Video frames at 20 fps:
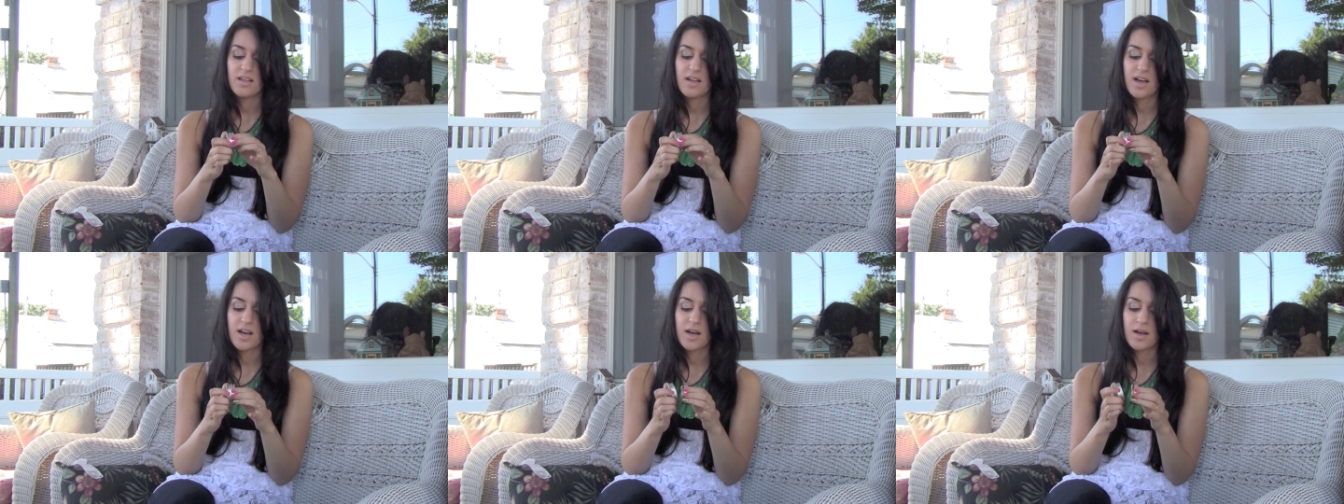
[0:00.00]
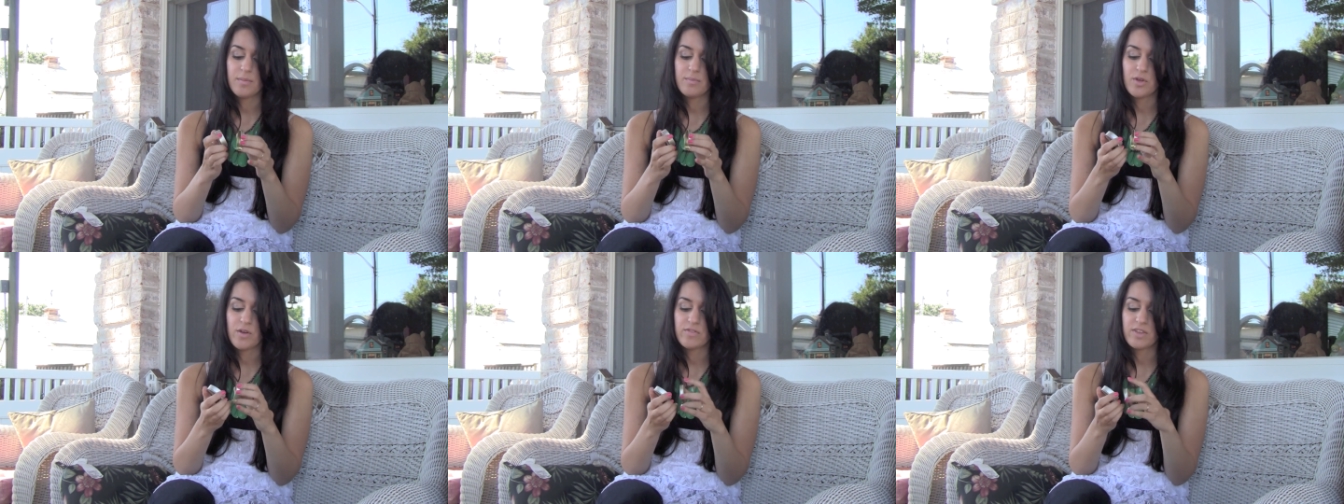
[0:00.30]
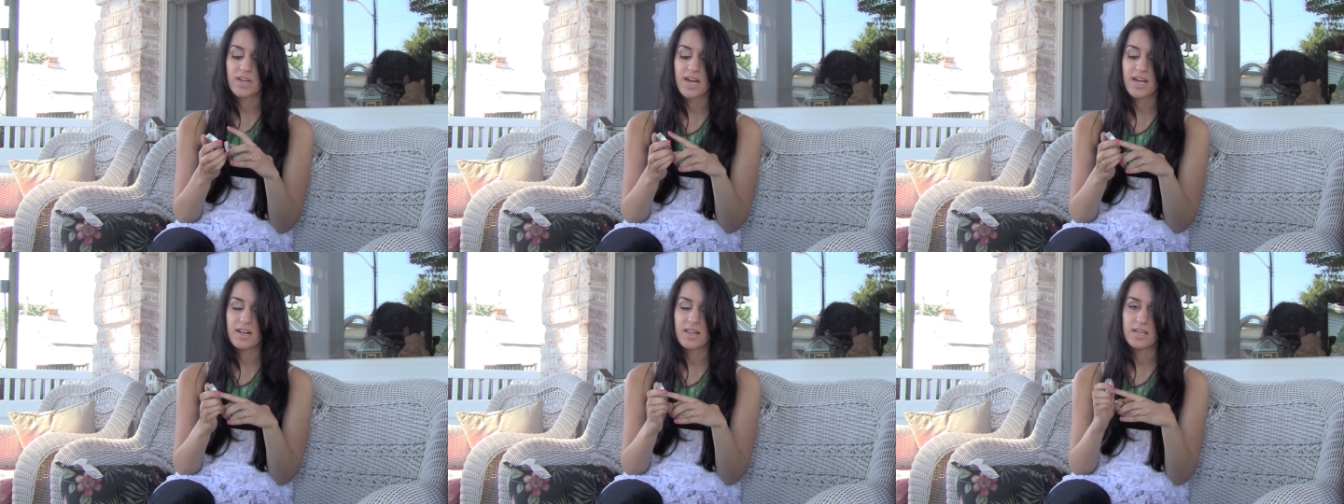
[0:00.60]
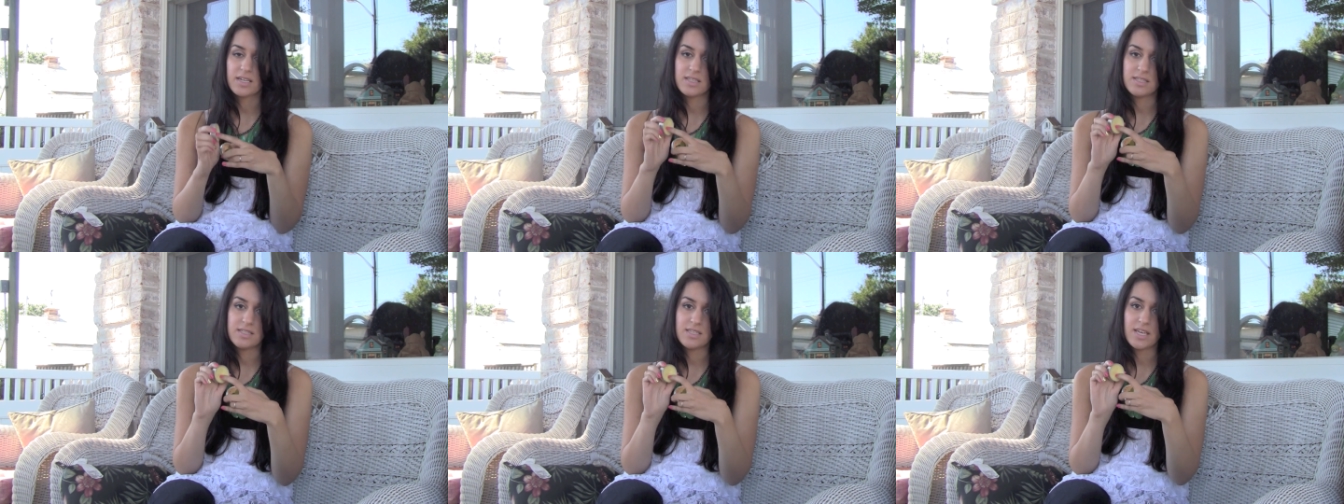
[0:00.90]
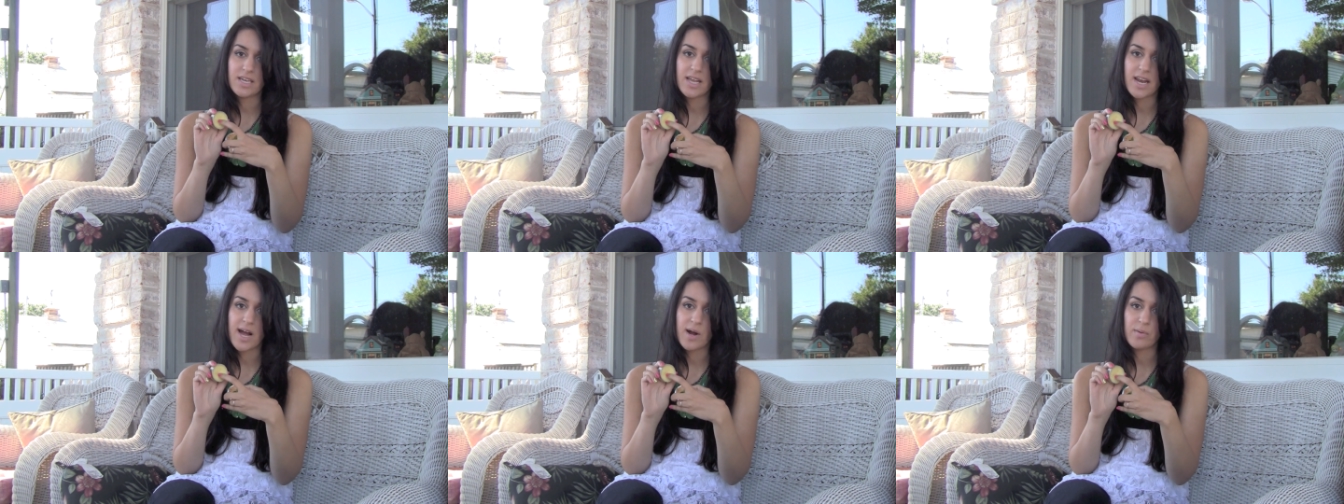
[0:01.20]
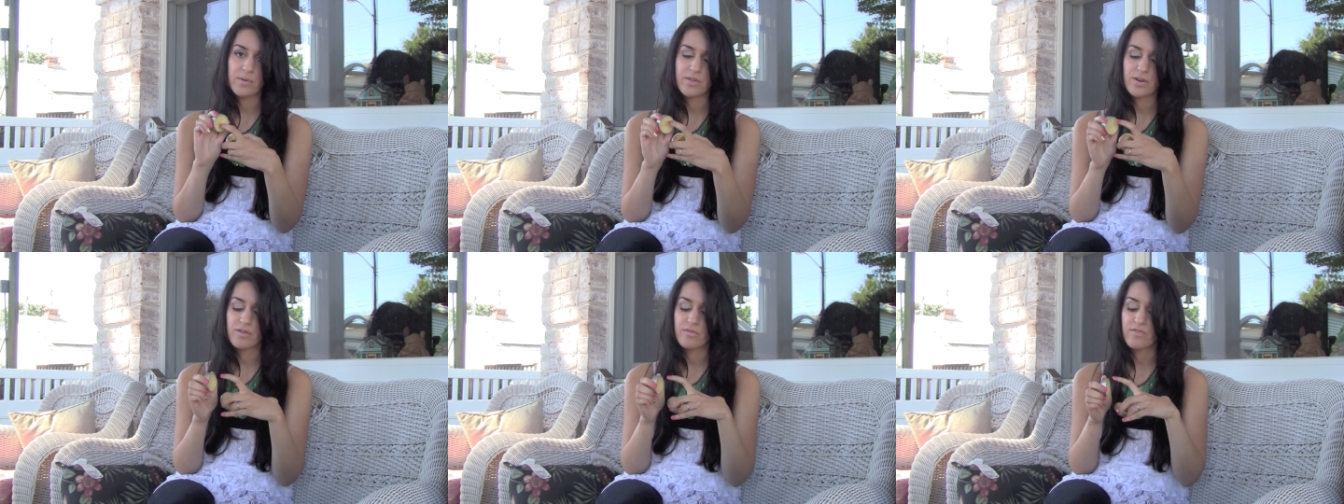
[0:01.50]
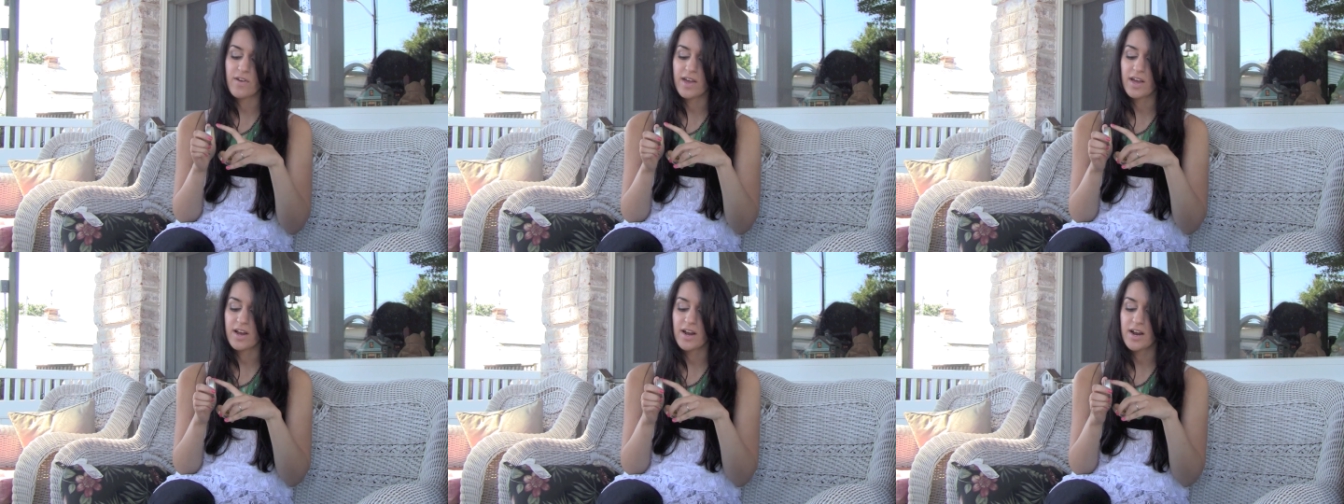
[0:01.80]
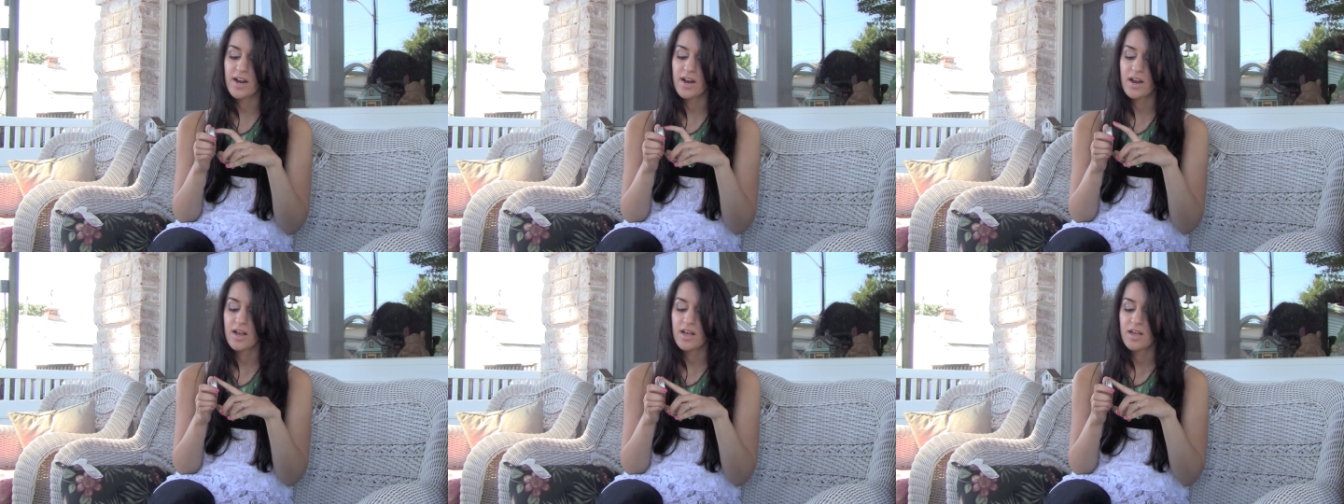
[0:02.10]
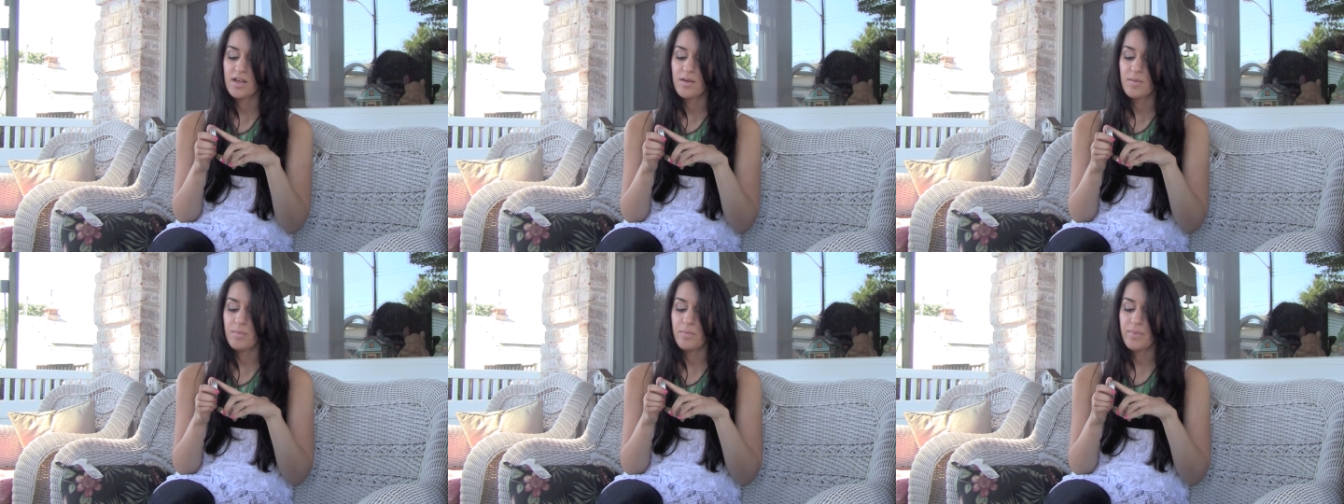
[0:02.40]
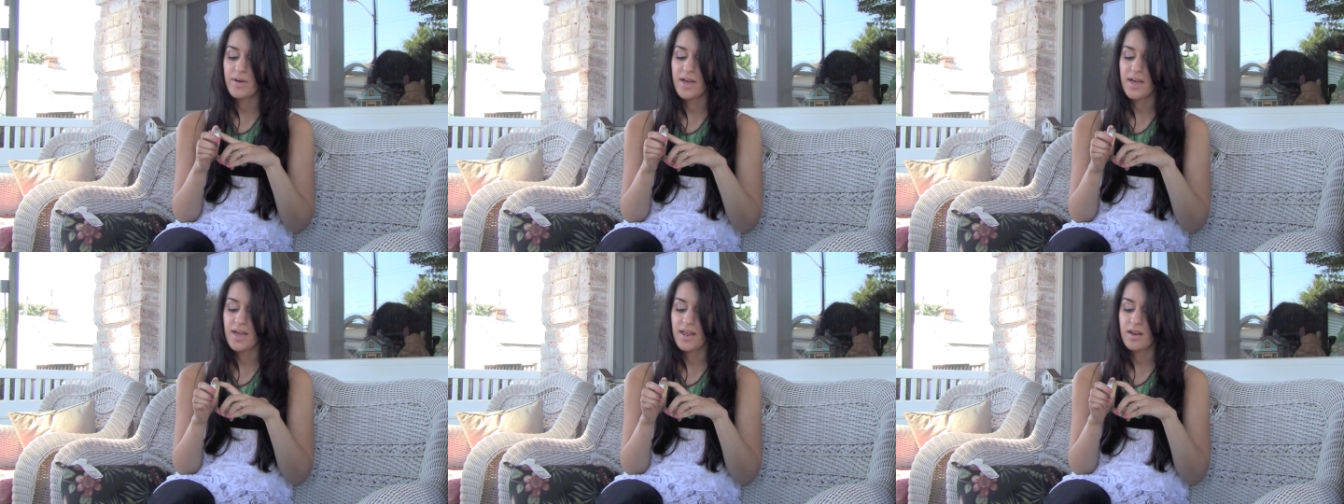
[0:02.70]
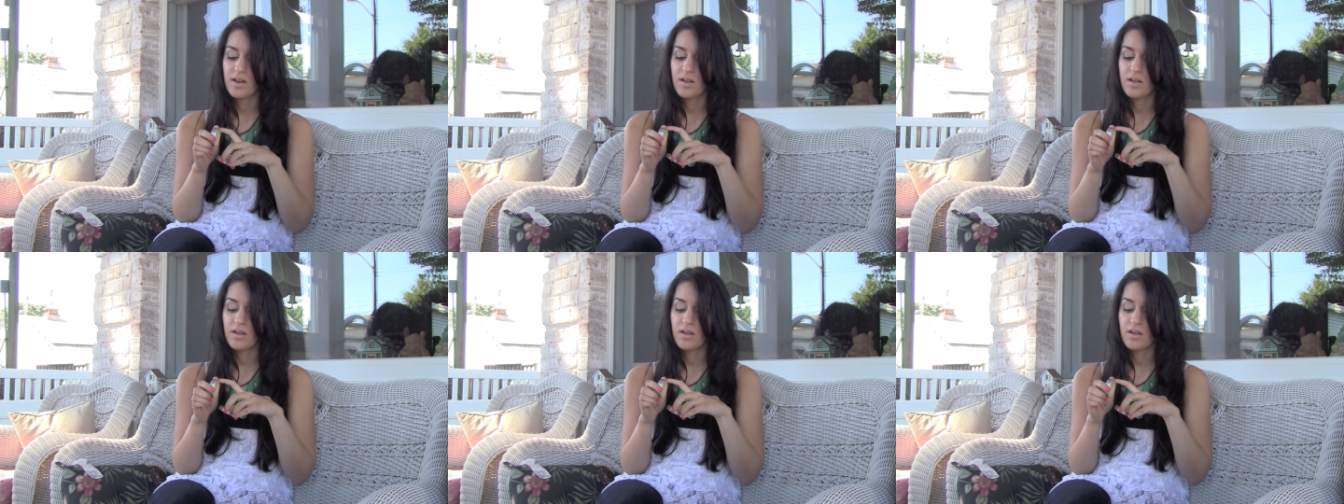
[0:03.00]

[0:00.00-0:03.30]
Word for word: um, you have to kind of like dig it out with your finger, but